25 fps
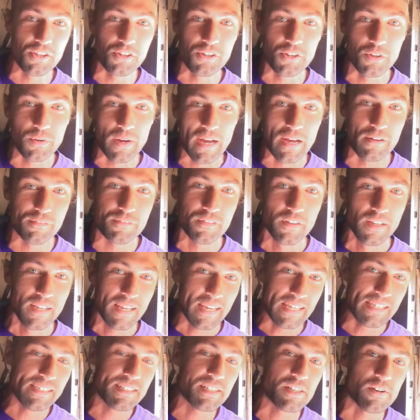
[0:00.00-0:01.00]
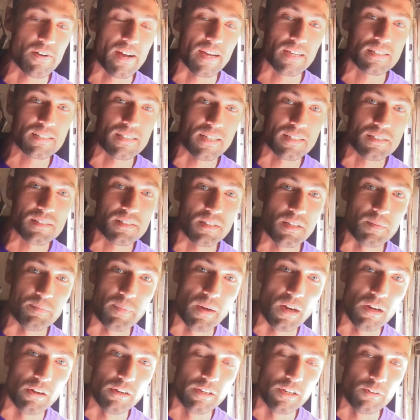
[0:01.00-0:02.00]
you do have easier access to the
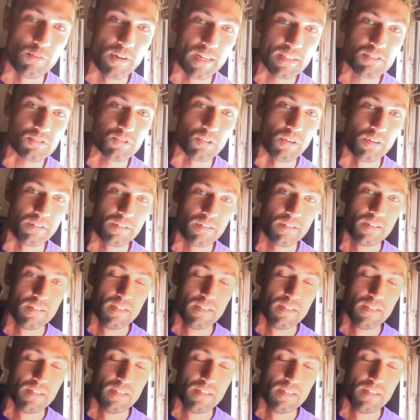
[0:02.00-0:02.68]
bar and the restaurant.